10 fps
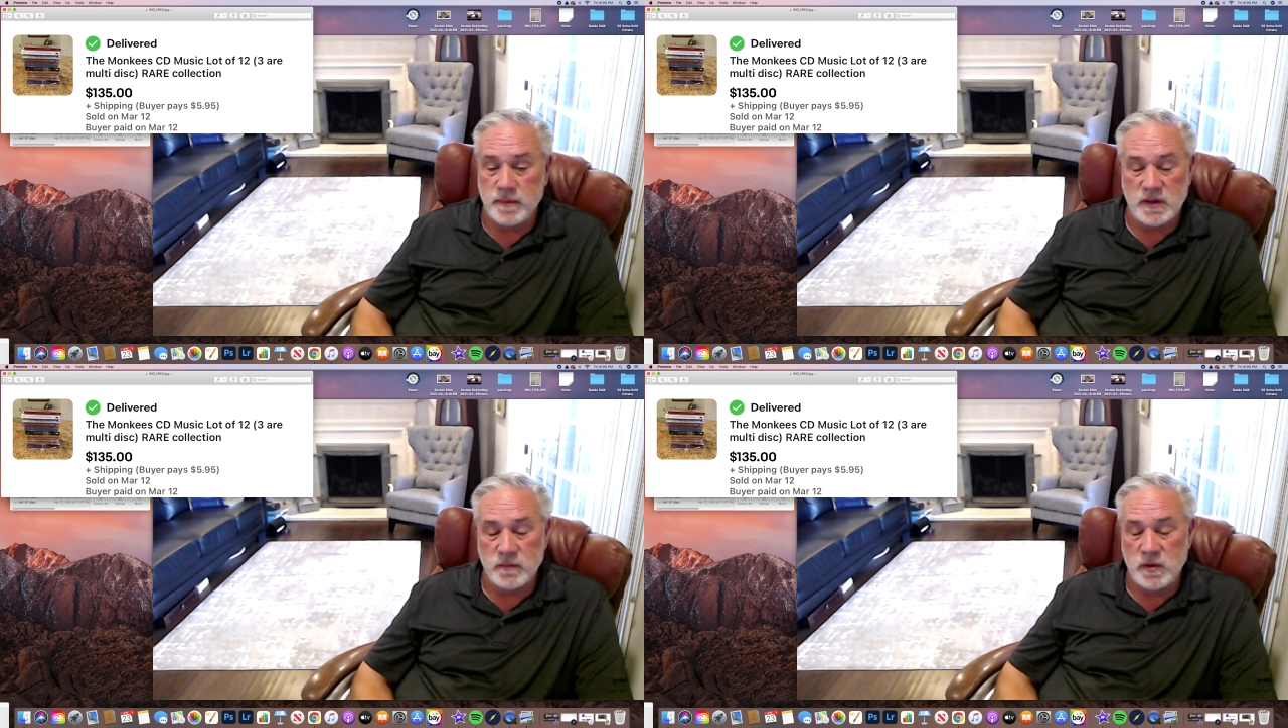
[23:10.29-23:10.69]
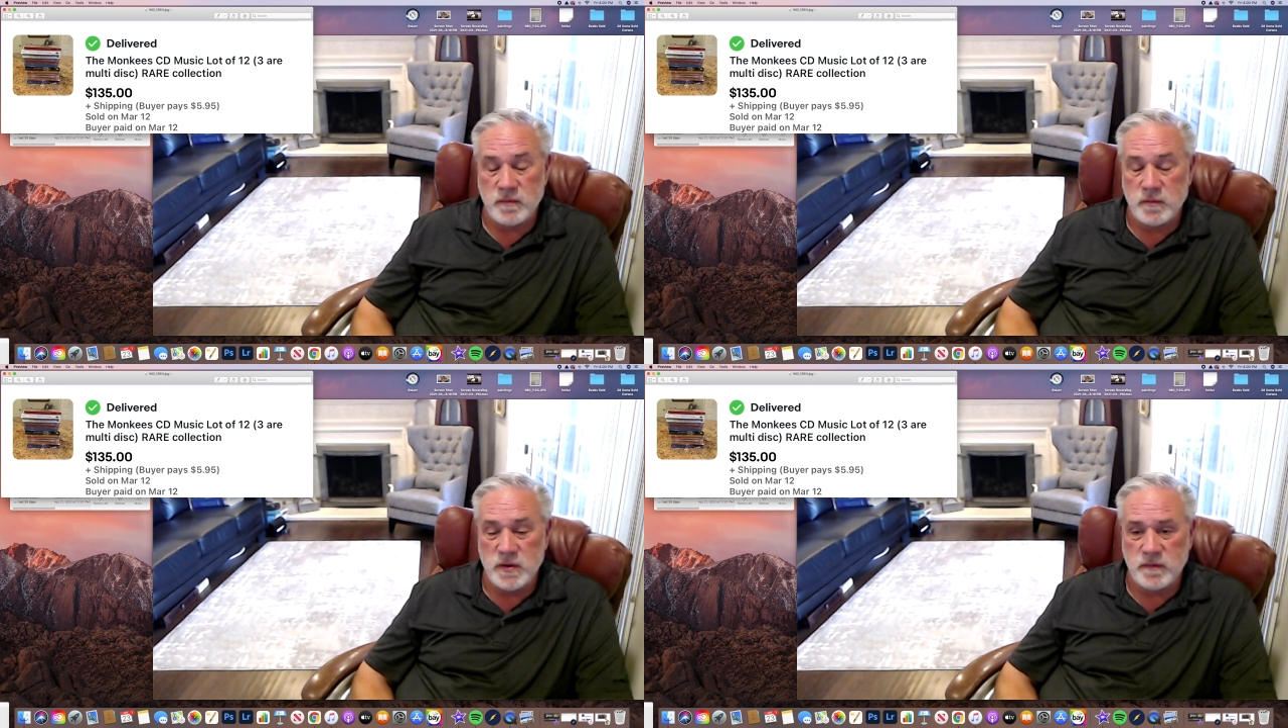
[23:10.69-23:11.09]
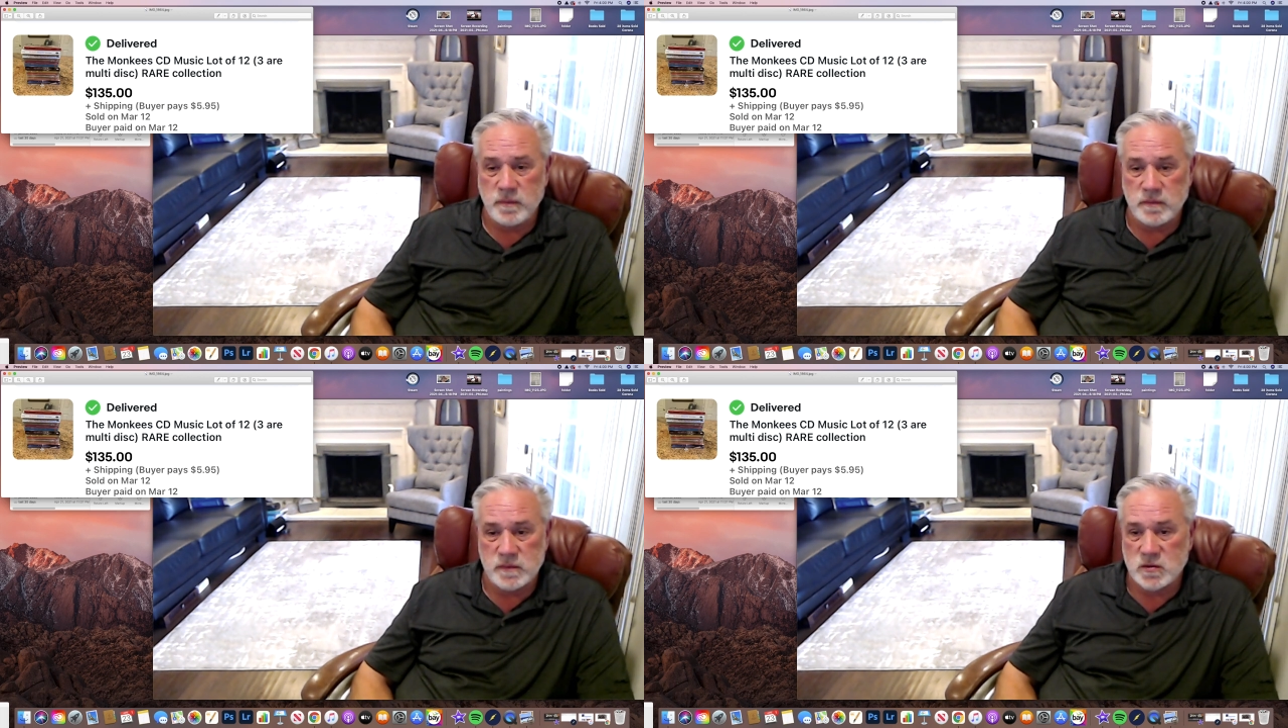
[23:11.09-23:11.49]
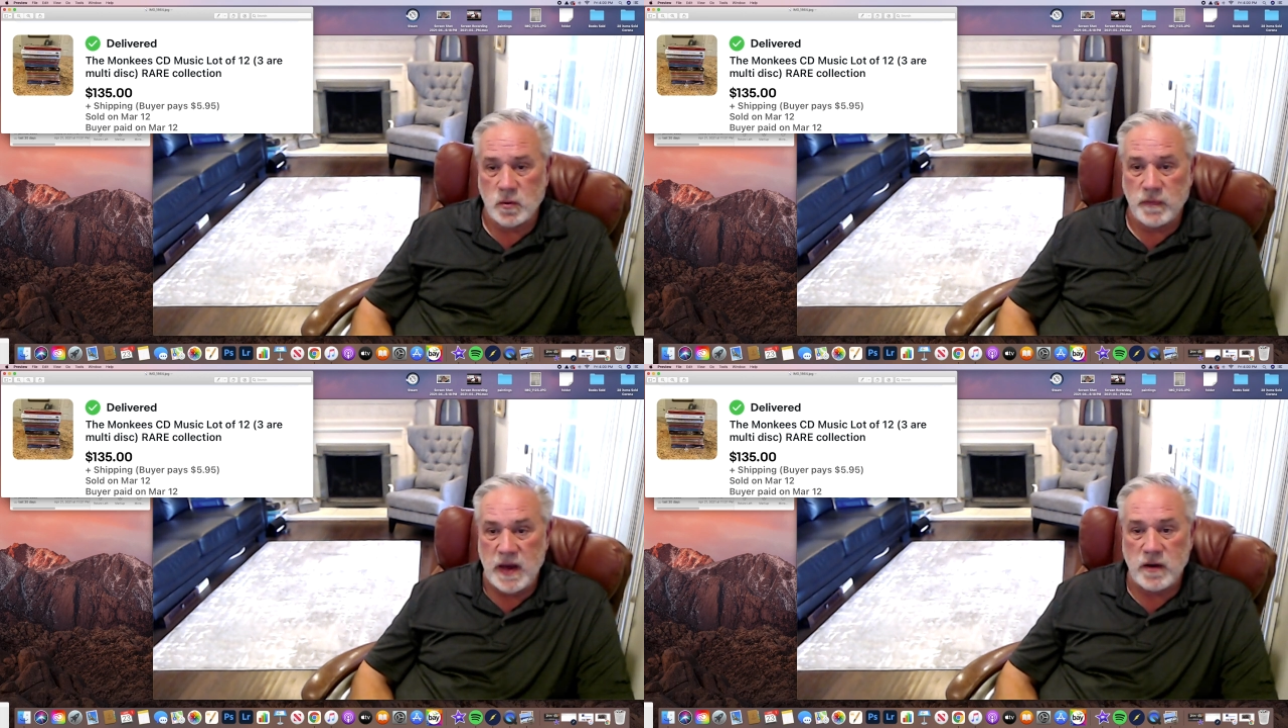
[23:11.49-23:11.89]
but we we
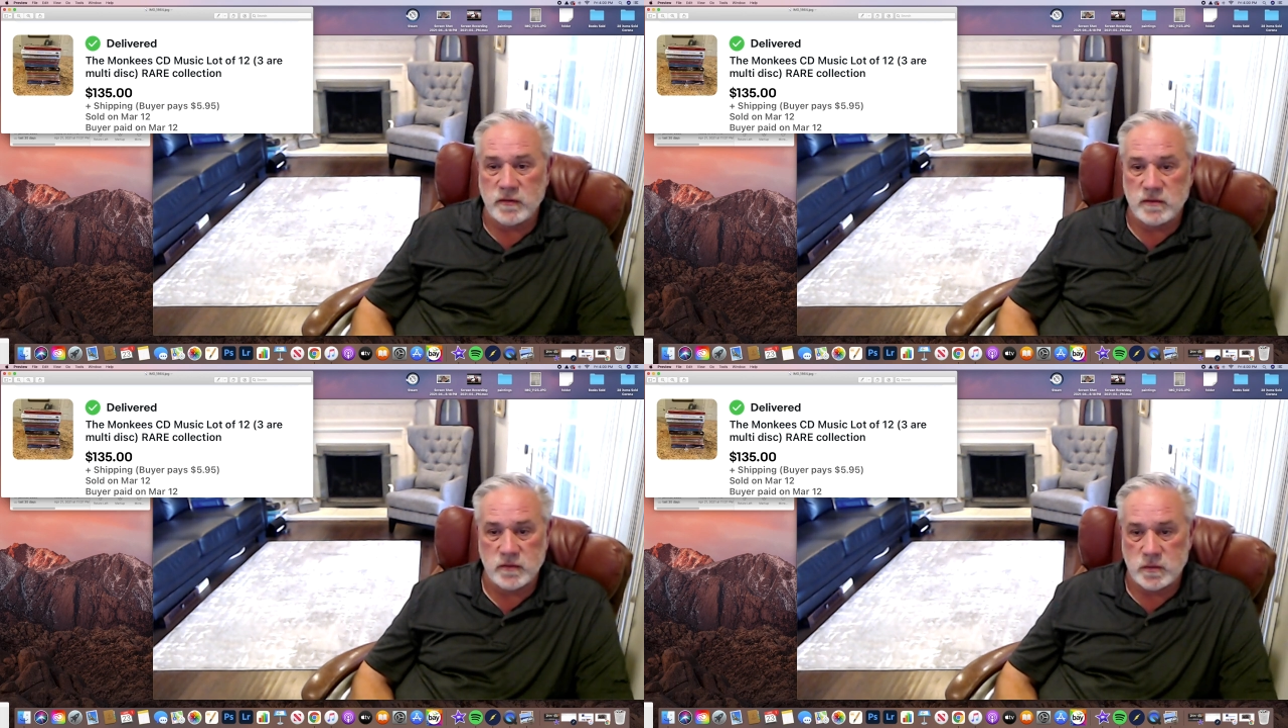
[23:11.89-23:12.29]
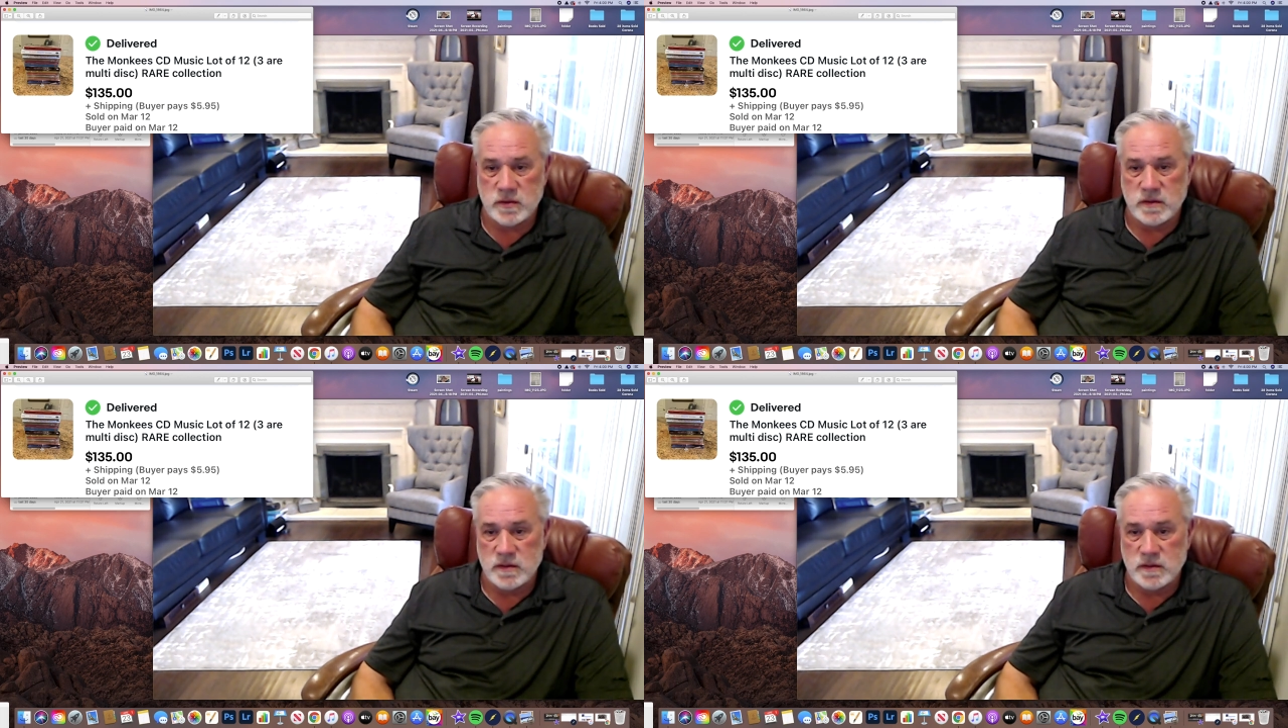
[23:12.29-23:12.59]
sold thousands worth